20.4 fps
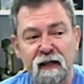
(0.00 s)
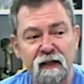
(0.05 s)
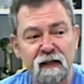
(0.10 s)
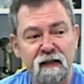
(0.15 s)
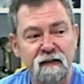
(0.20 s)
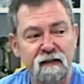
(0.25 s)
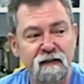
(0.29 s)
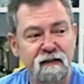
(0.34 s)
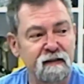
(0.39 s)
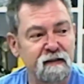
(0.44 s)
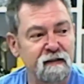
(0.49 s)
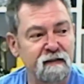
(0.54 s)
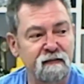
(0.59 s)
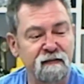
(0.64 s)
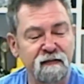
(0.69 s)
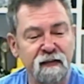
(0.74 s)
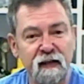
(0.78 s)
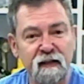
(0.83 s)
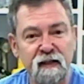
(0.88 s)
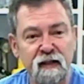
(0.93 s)

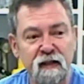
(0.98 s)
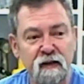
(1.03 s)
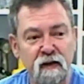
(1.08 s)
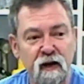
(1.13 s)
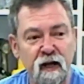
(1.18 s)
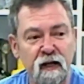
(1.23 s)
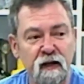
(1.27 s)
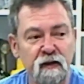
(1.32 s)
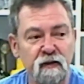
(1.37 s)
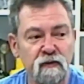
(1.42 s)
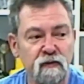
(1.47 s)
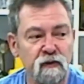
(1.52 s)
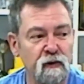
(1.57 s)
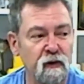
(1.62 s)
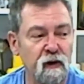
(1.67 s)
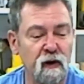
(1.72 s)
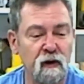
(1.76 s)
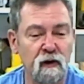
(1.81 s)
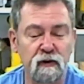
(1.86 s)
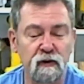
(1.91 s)
It's fantastic. I can
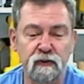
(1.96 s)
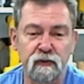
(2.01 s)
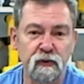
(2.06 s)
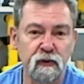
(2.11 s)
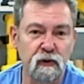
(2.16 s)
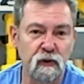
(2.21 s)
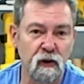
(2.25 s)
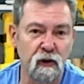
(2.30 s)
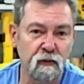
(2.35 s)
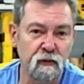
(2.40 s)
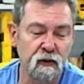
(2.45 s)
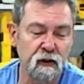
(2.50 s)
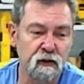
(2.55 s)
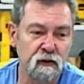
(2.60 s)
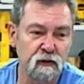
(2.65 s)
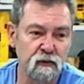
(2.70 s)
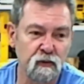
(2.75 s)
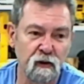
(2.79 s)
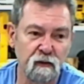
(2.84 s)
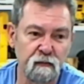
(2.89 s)
drill holes through
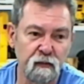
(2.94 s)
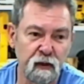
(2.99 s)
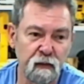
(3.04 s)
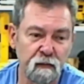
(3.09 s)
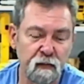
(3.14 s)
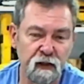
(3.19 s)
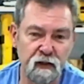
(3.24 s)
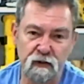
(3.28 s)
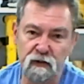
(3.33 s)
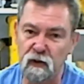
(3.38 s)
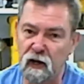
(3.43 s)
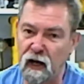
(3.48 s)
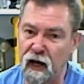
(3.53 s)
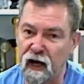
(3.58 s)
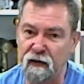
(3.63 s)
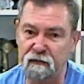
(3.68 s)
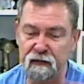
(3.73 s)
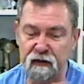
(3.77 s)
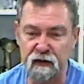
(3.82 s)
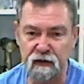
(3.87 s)
concrete 12 millimeters,
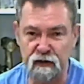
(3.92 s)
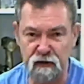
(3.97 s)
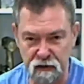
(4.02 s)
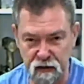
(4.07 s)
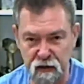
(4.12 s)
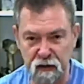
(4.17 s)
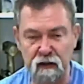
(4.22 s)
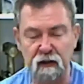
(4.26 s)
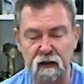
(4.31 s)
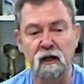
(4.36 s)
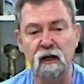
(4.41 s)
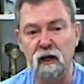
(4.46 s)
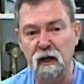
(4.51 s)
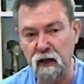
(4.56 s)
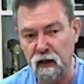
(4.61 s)
half an inch thick,